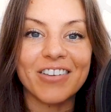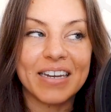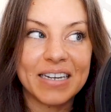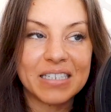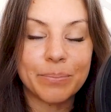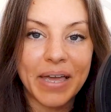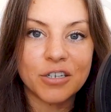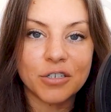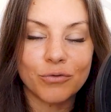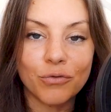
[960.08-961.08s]
it. It is
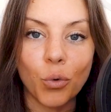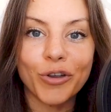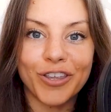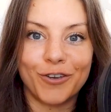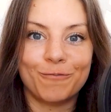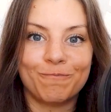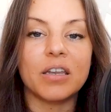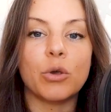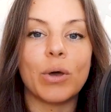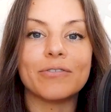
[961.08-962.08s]
meant for you.
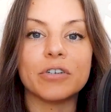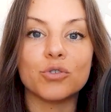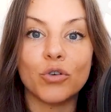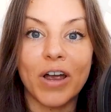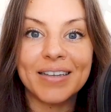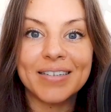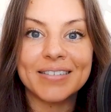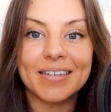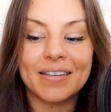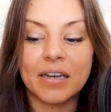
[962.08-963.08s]
And you have to
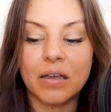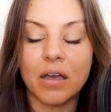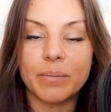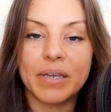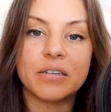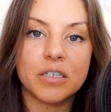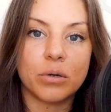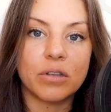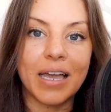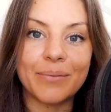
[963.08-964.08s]
trust that in coming
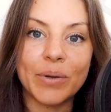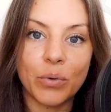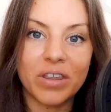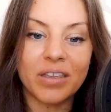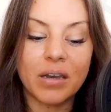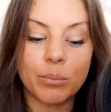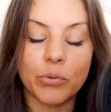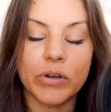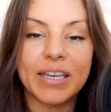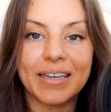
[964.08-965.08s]
into alignment with it and
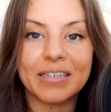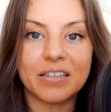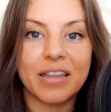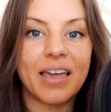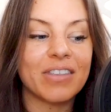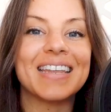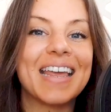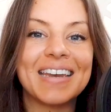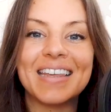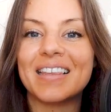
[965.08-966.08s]
bringing it to life, that
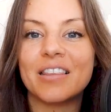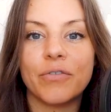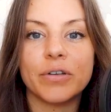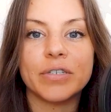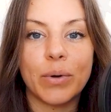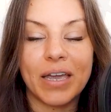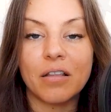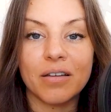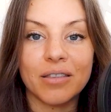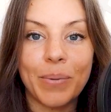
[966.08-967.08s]
anything that falls away
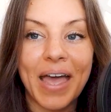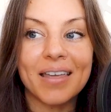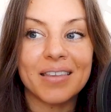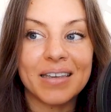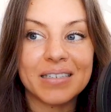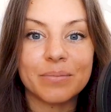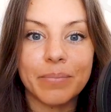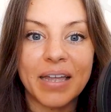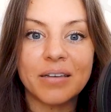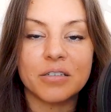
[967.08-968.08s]
along the path is
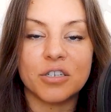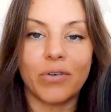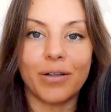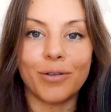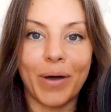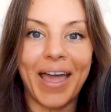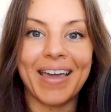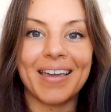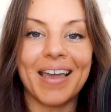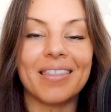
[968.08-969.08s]
meant to fall
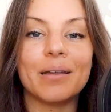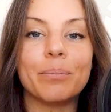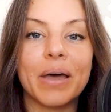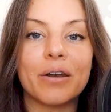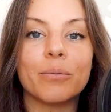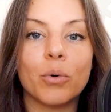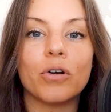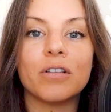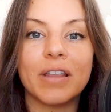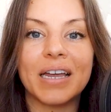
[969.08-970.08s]
away, and that better,
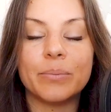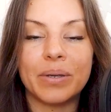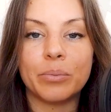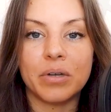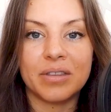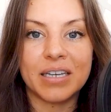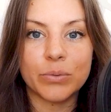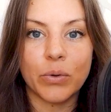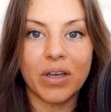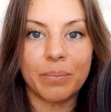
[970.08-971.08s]
more aligned people and
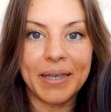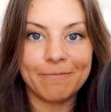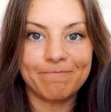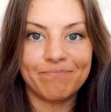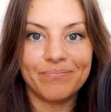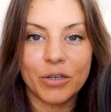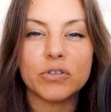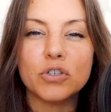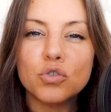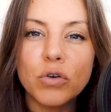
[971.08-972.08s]
things will come in. You
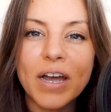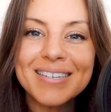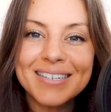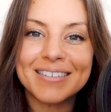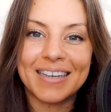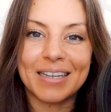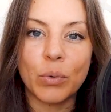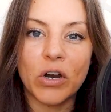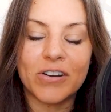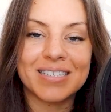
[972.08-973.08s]
have to trust
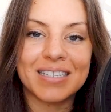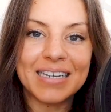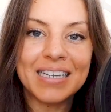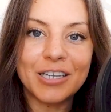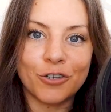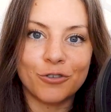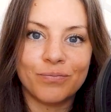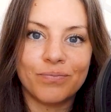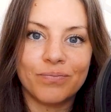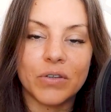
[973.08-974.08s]
in where it is leading you.
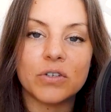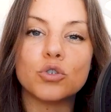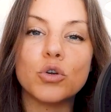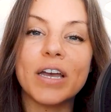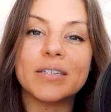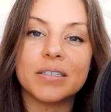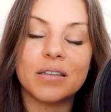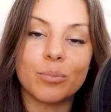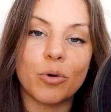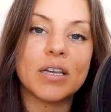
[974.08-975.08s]
You have to trust
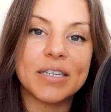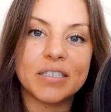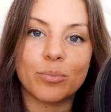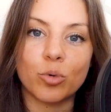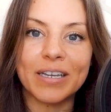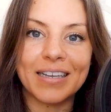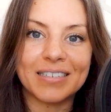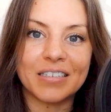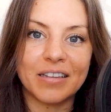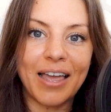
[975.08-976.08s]
in the process of bringing
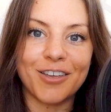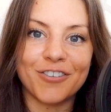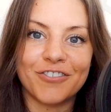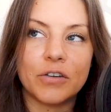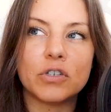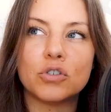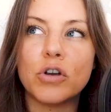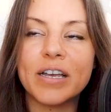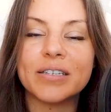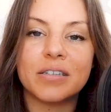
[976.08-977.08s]
it to life. You have to
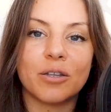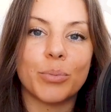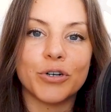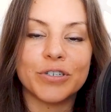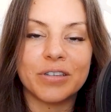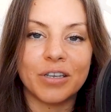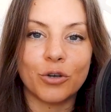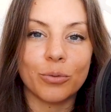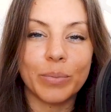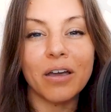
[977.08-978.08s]
trust in the person that
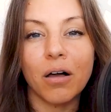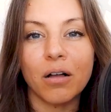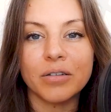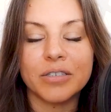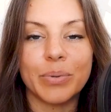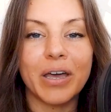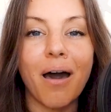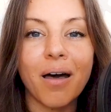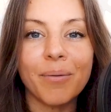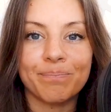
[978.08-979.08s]
you are being called to
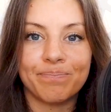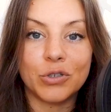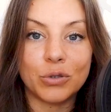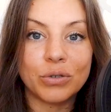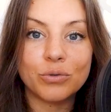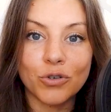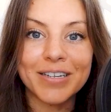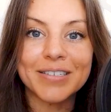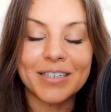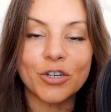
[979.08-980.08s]
become. Do you
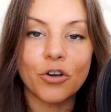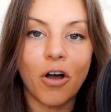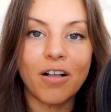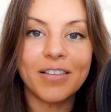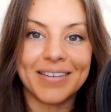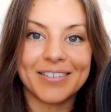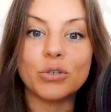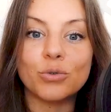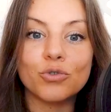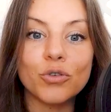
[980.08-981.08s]
trust in your calling?
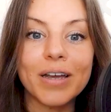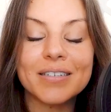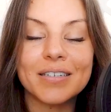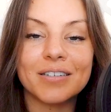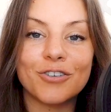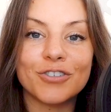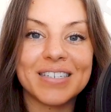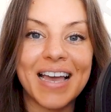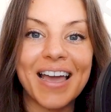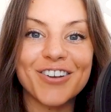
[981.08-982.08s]
Do you trust in your
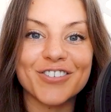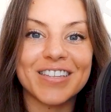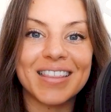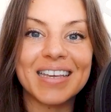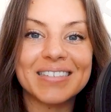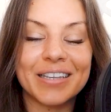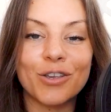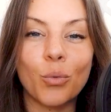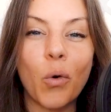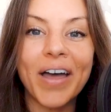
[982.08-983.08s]
desires, the things that
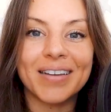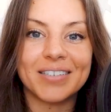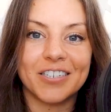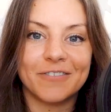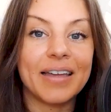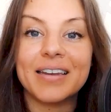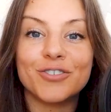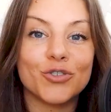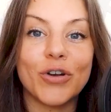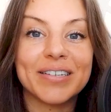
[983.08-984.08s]
you want? I
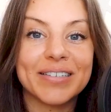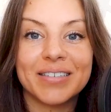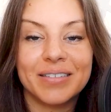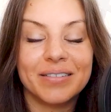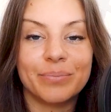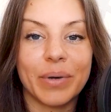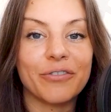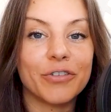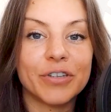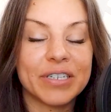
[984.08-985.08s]
didn't trust
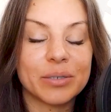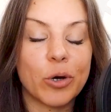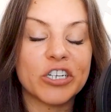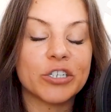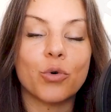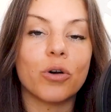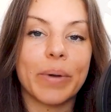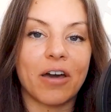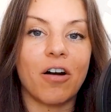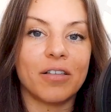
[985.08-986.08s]
my fullest expression or
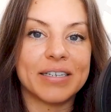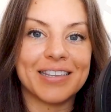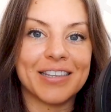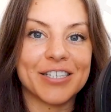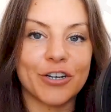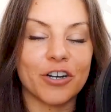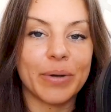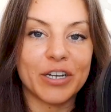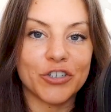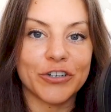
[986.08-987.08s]
my callings at the start of
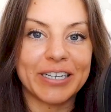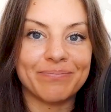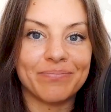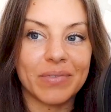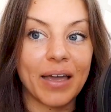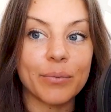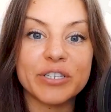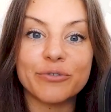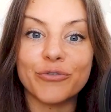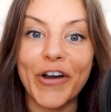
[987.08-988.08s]
my journey. I
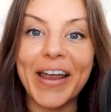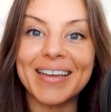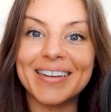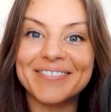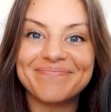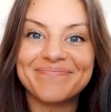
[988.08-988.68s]
was afraid.